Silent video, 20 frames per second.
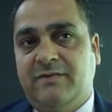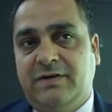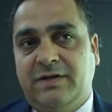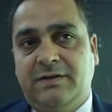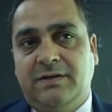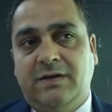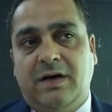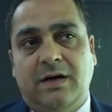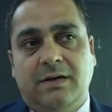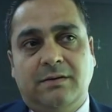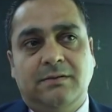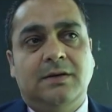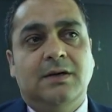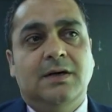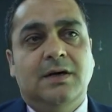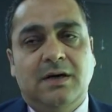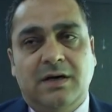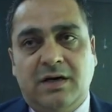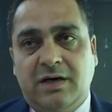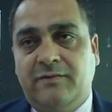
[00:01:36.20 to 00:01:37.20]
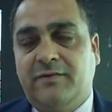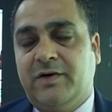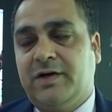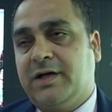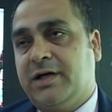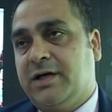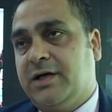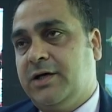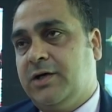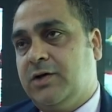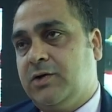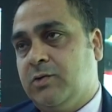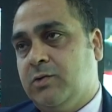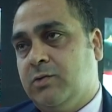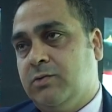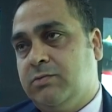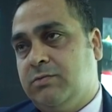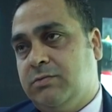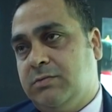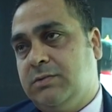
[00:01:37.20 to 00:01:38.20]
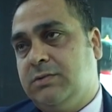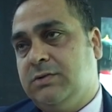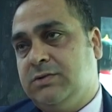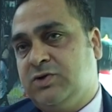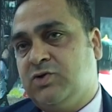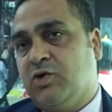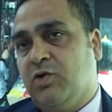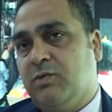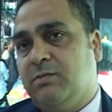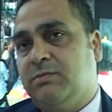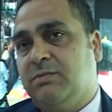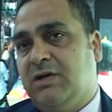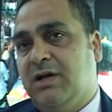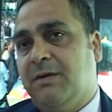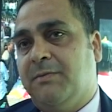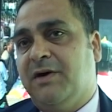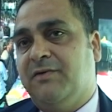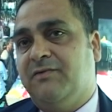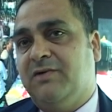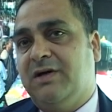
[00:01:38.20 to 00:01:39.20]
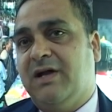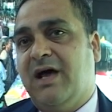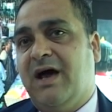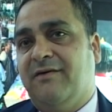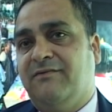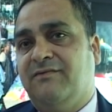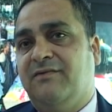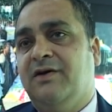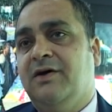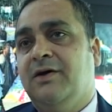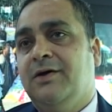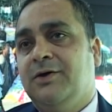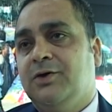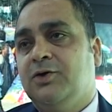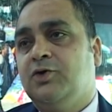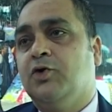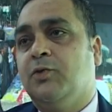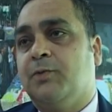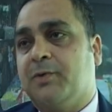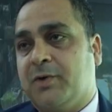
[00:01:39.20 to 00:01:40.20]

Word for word: we are converting into so Namah will have two